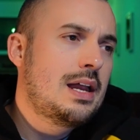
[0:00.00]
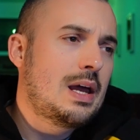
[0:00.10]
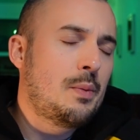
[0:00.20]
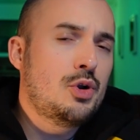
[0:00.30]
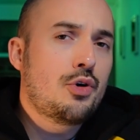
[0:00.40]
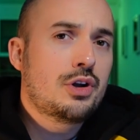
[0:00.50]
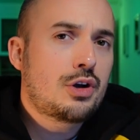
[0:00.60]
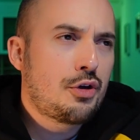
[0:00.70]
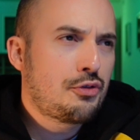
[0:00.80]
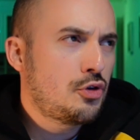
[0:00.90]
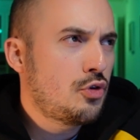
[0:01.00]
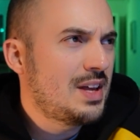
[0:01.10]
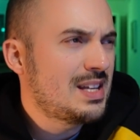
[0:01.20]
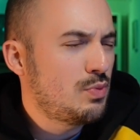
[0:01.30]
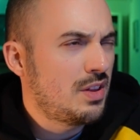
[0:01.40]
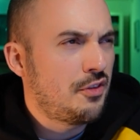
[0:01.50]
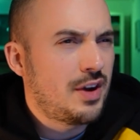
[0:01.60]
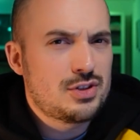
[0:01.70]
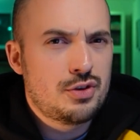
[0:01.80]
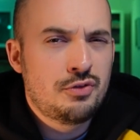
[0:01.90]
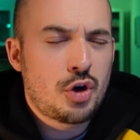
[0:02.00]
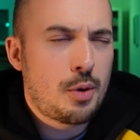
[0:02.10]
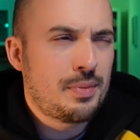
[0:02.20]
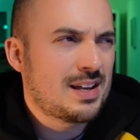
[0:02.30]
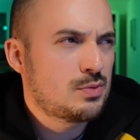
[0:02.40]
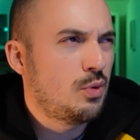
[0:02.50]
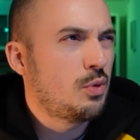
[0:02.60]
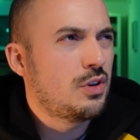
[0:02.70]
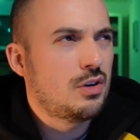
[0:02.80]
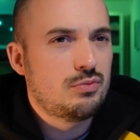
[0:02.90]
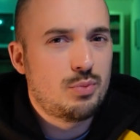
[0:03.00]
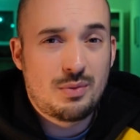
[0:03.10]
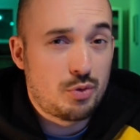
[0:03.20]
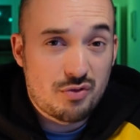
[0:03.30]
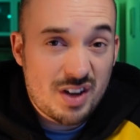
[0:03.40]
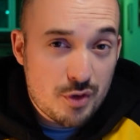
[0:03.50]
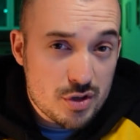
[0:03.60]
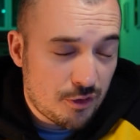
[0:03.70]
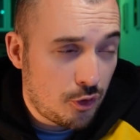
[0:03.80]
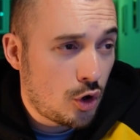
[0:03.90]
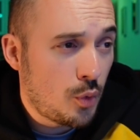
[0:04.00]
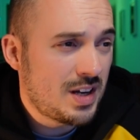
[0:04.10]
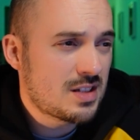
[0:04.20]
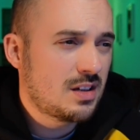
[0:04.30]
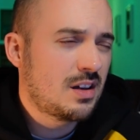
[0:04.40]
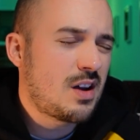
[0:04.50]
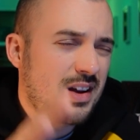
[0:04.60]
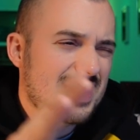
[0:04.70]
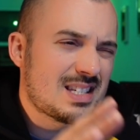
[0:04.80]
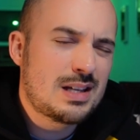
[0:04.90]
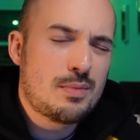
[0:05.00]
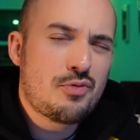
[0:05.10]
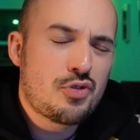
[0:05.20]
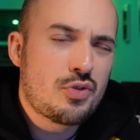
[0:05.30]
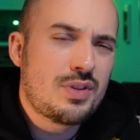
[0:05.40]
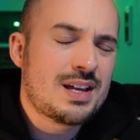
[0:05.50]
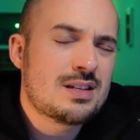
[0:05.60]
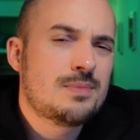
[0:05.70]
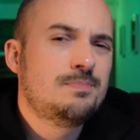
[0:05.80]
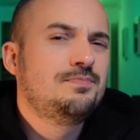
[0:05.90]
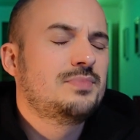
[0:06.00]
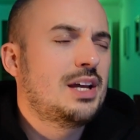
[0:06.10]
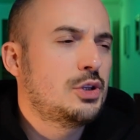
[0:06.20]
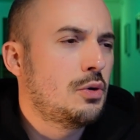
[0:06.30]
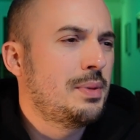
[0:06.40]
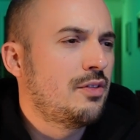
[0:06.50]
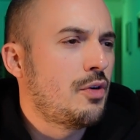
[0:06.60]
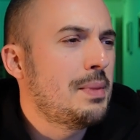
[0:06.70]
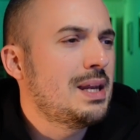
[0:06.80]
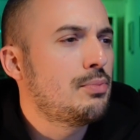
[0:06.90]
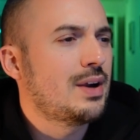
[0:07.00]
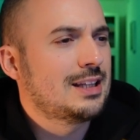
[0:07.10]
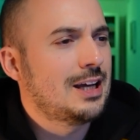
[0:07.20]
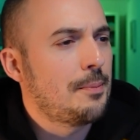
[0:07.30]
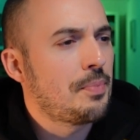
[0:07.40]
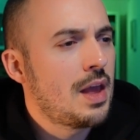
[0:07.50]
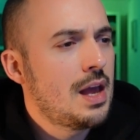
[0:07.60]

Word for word: Now we're not going to go through this with a fine tooth comb, that's what the, what the reviews are for. We're just going to kind of skim through this and do a bit of a mini breakdown.